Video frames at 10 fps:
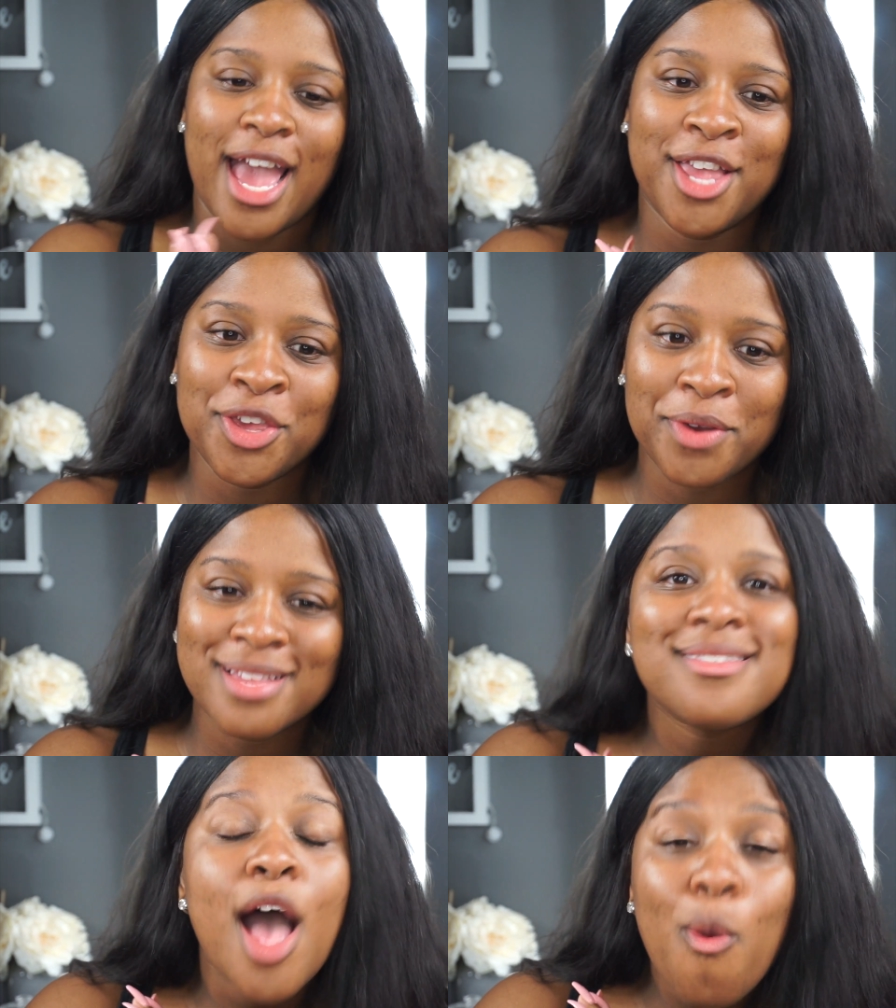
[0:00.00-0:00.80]
You
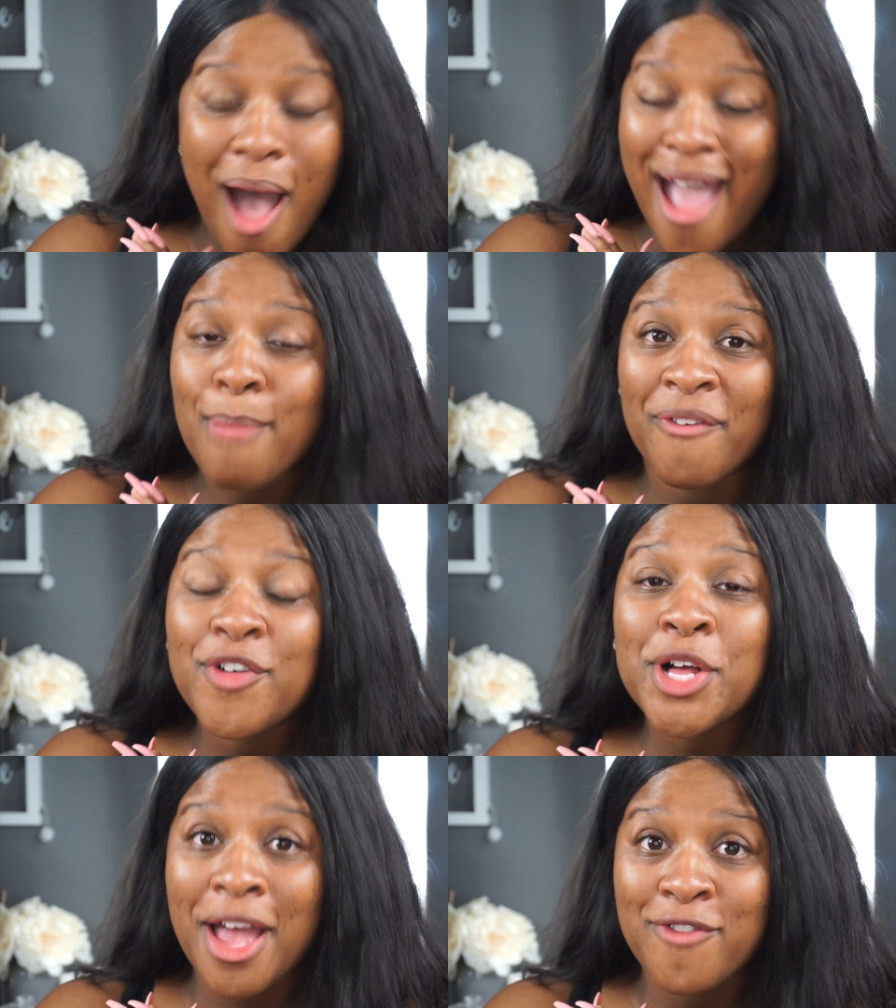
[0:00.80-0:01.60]
can tell why I'm a
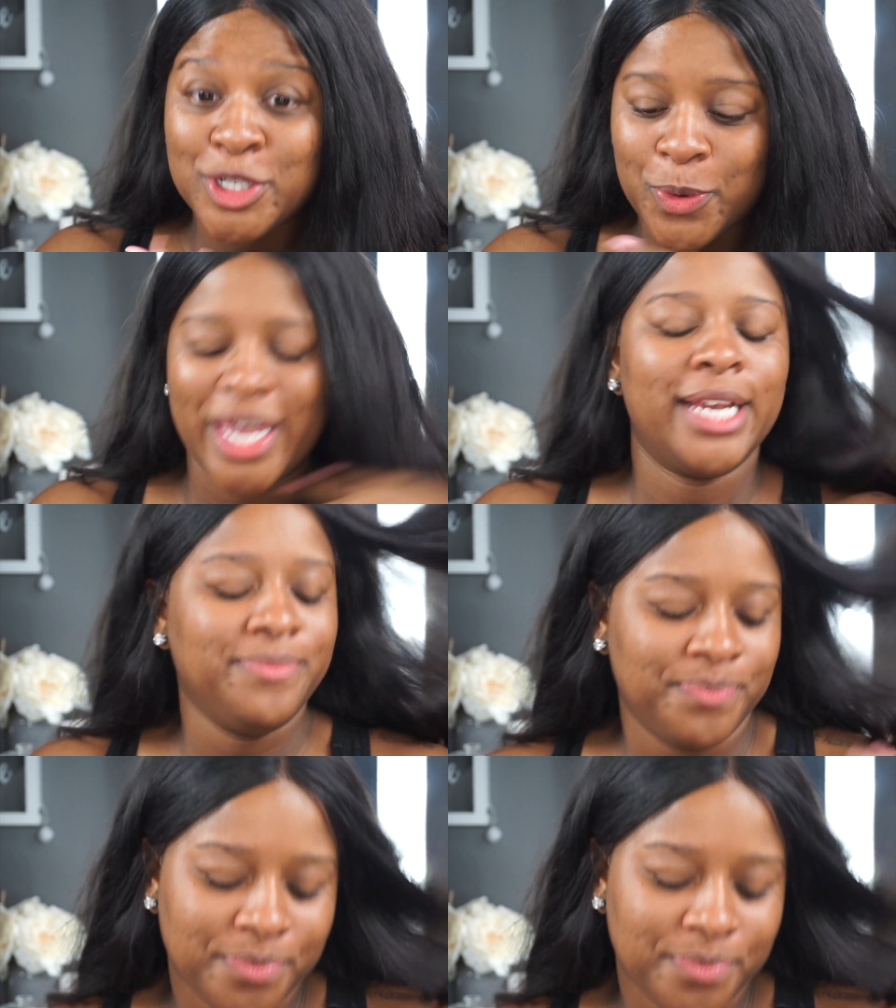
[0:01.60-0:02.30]
full coverage queen.